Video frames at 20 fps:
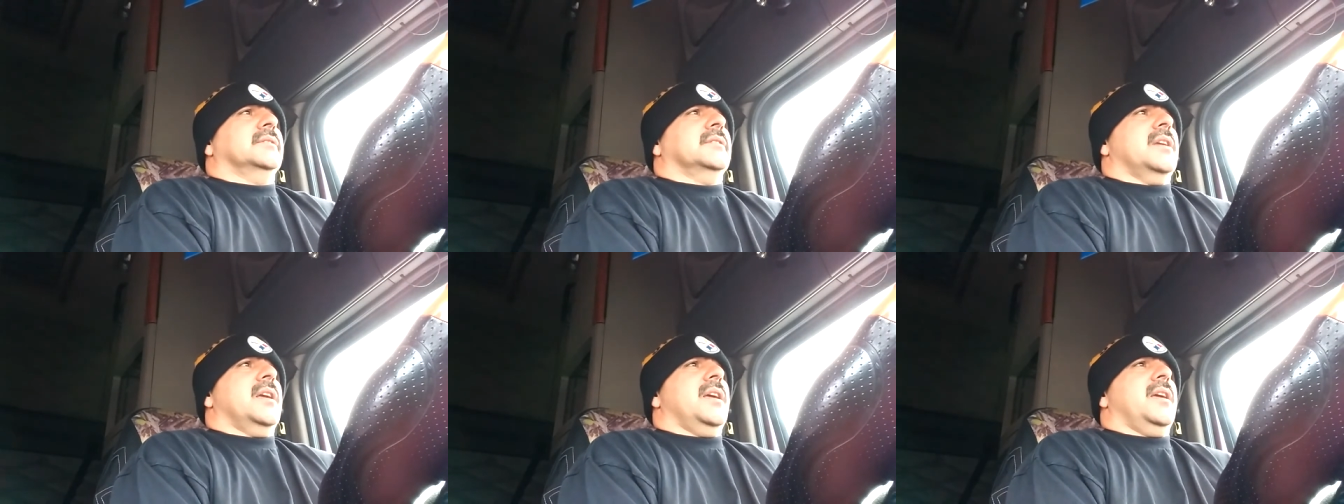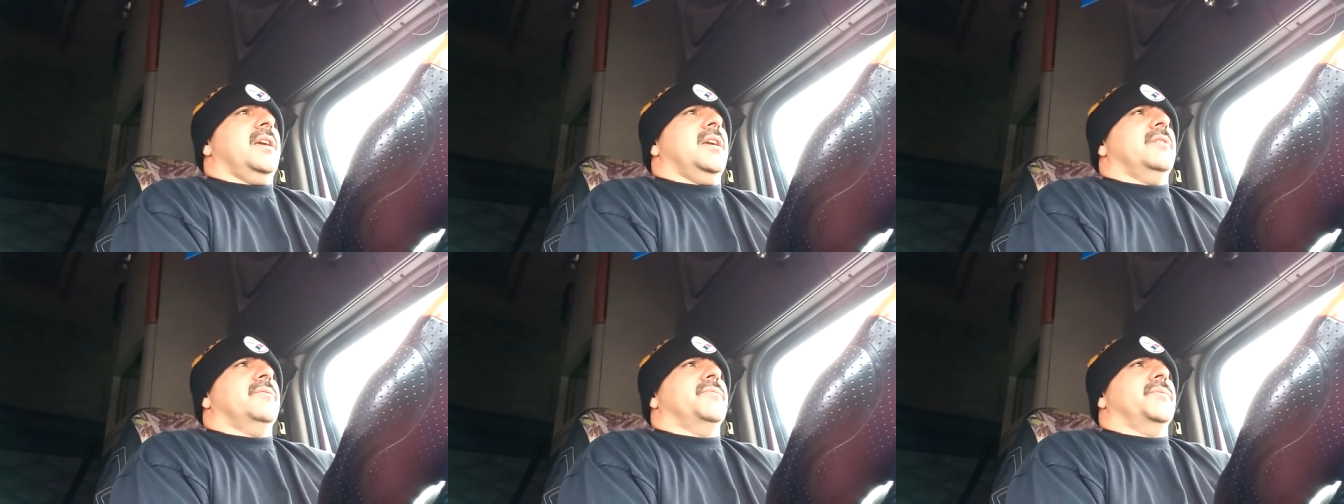
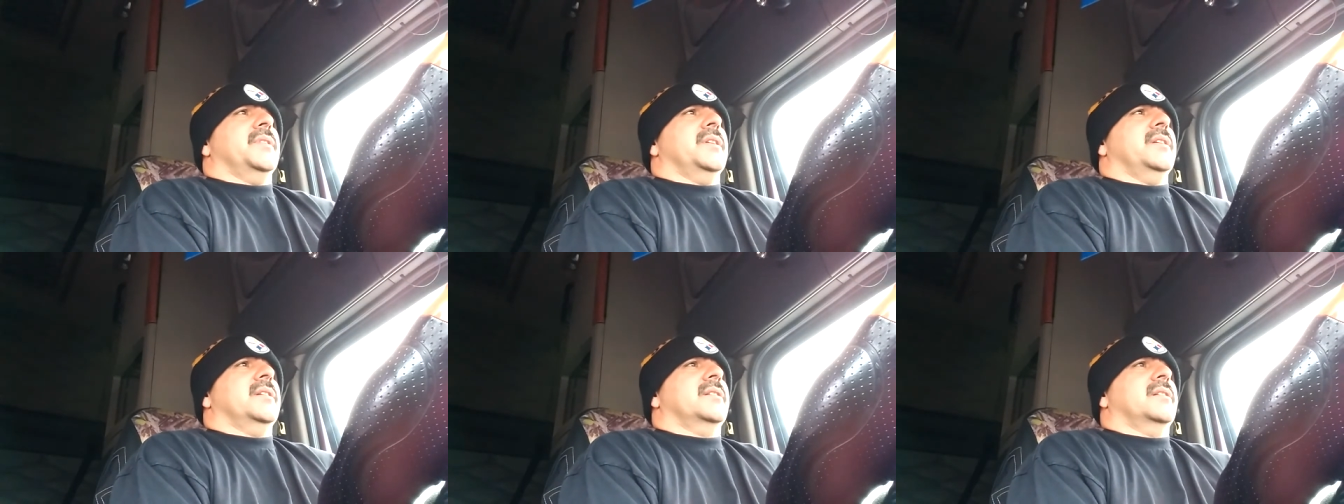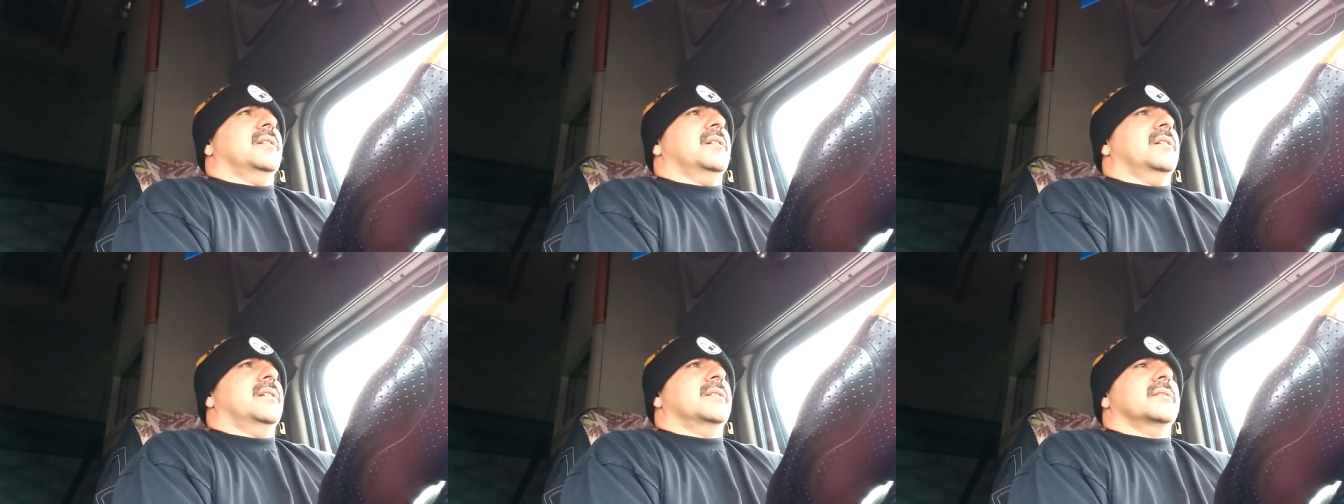"Hey
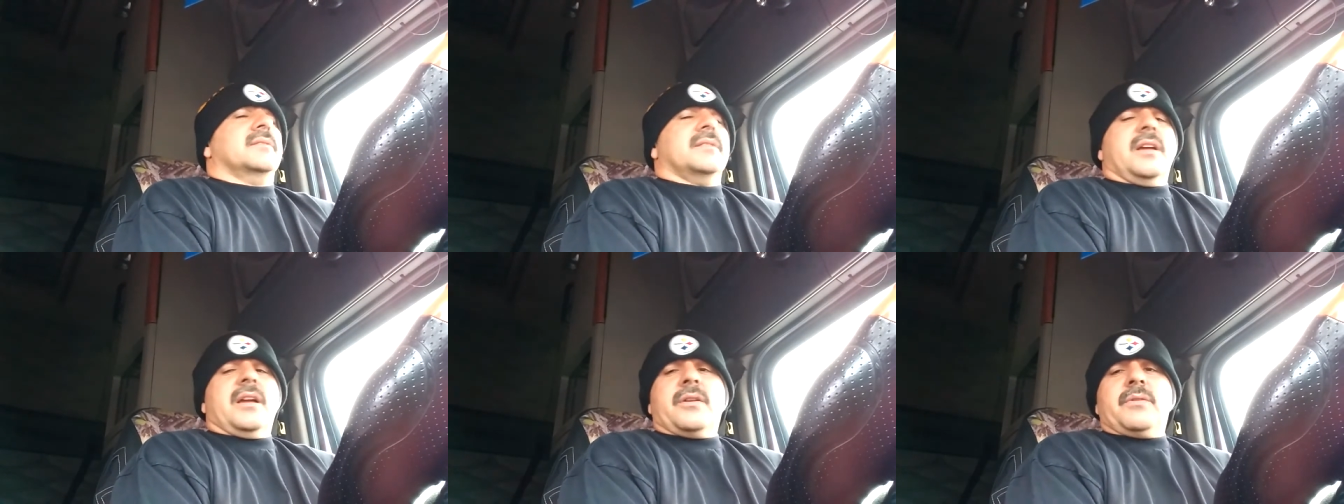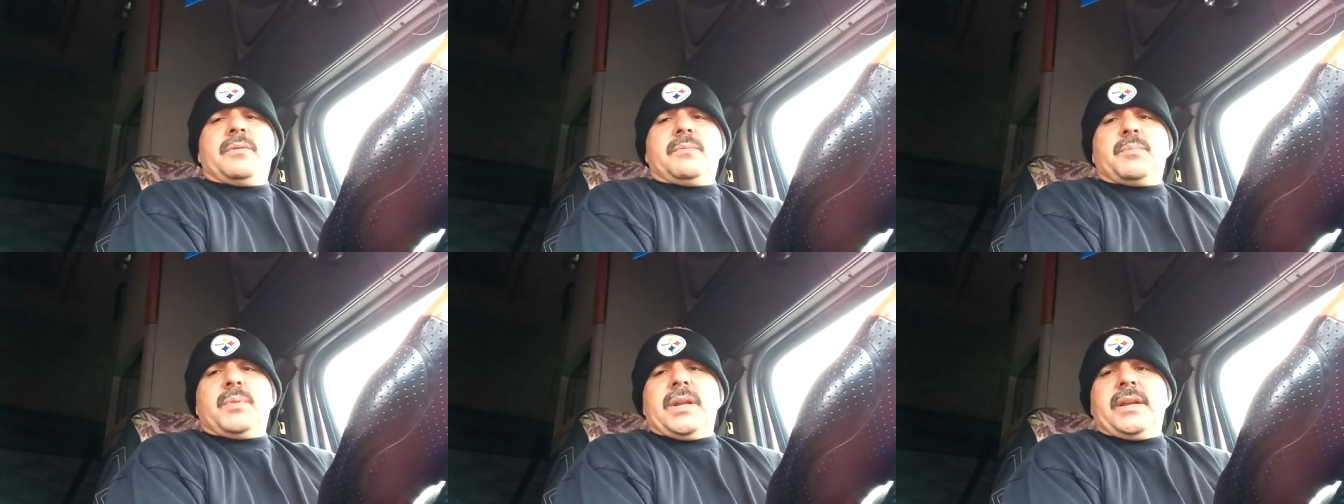Vic, I
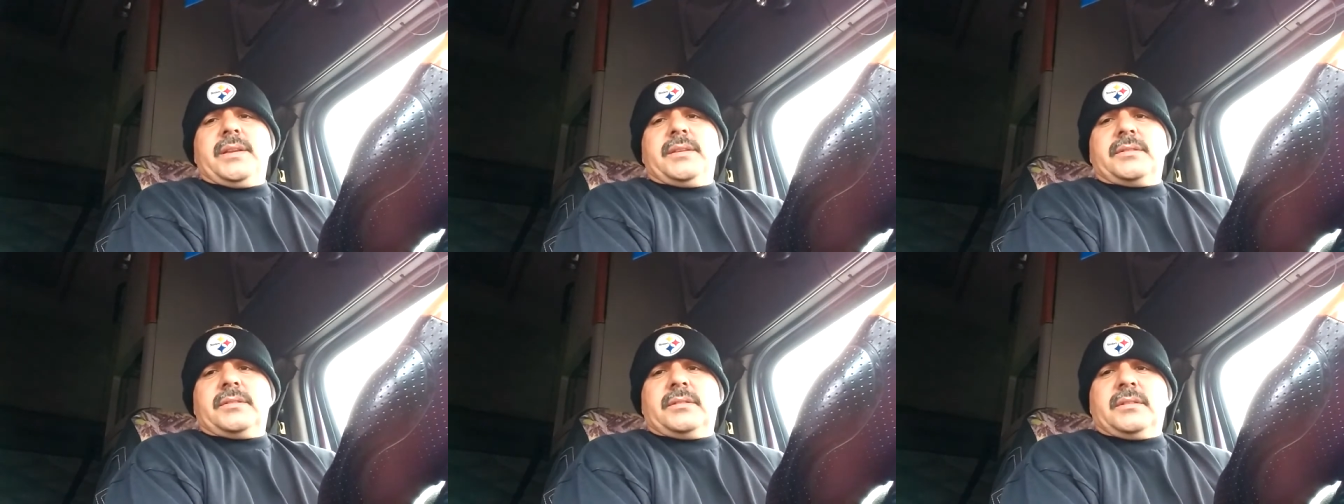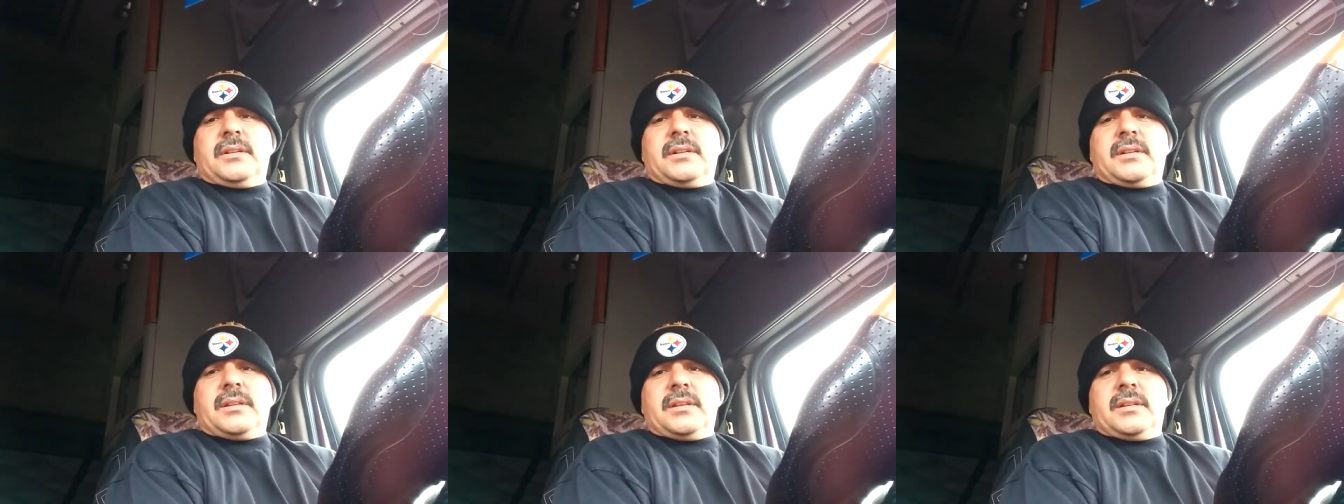replaced
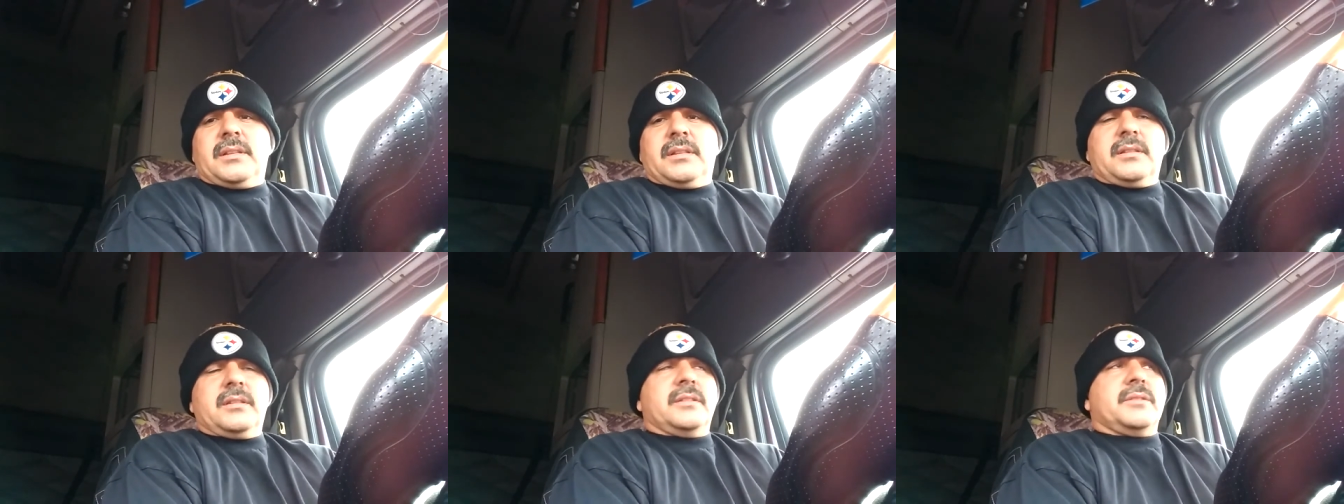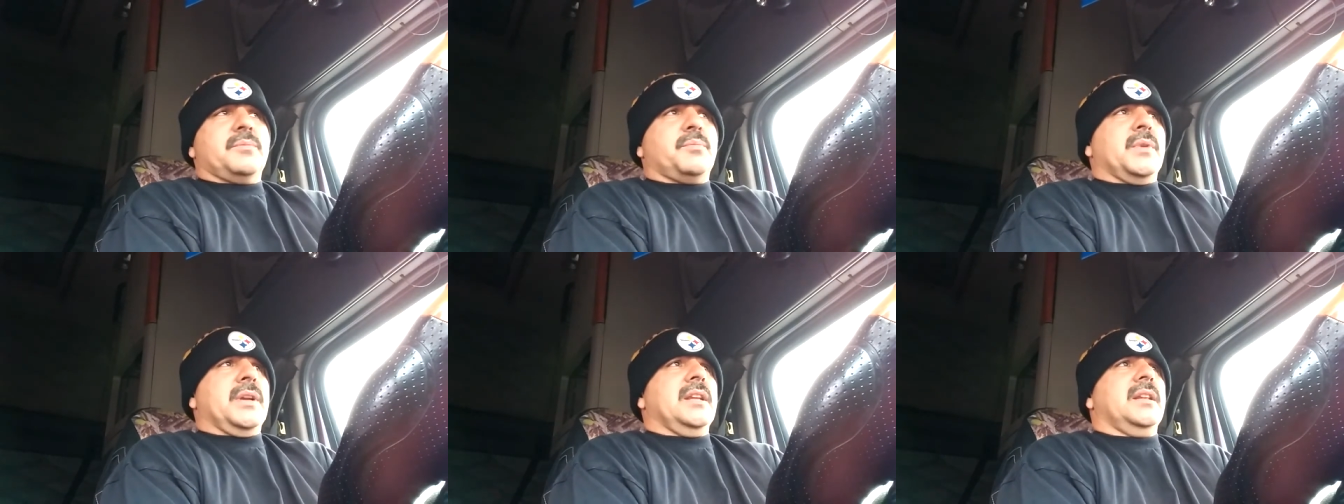the
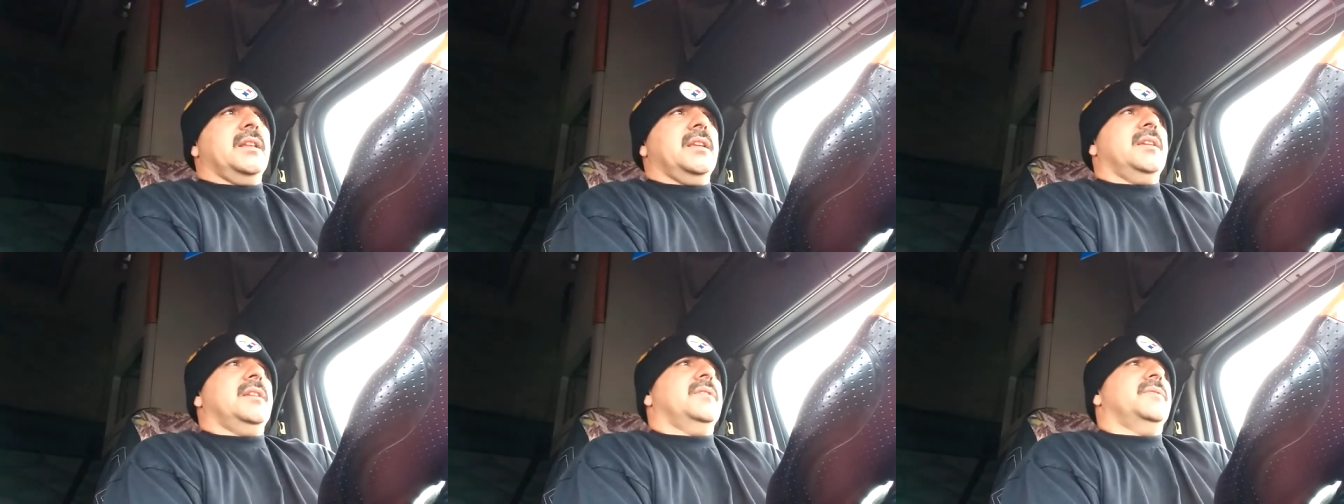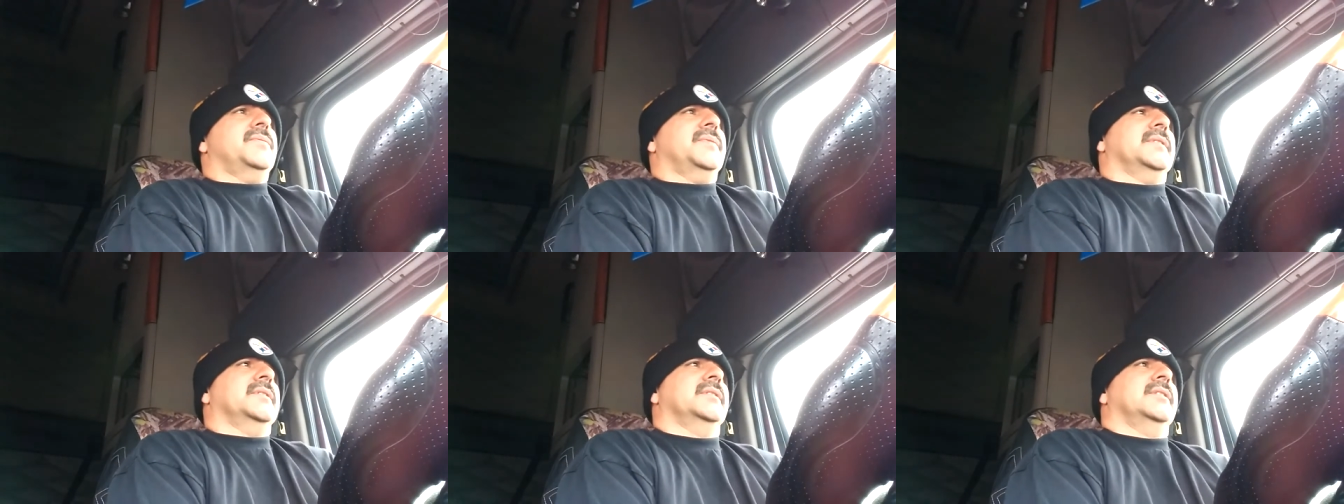spring
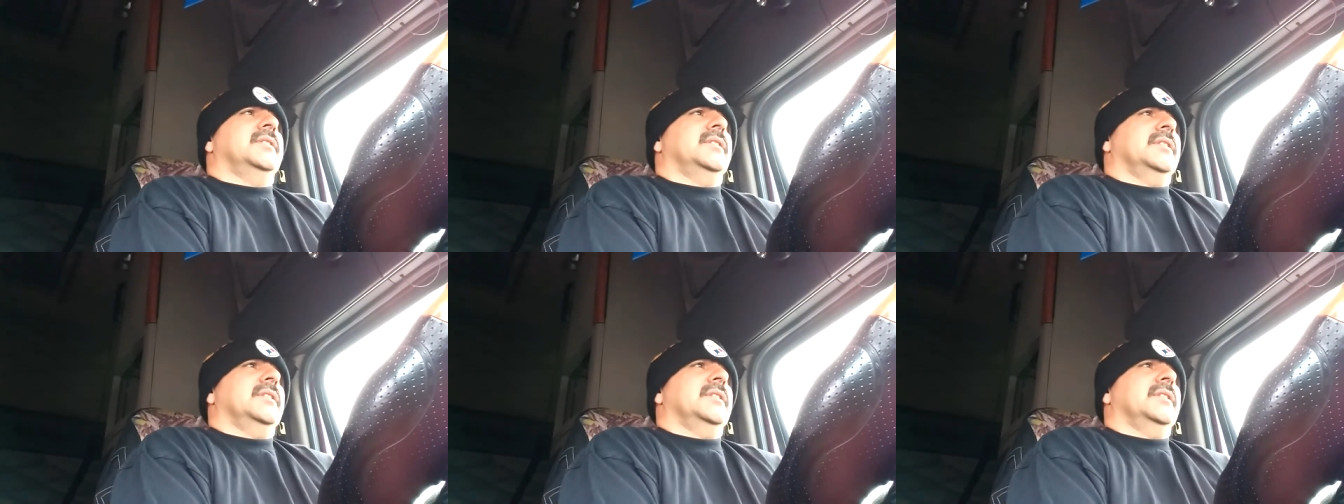leaf," and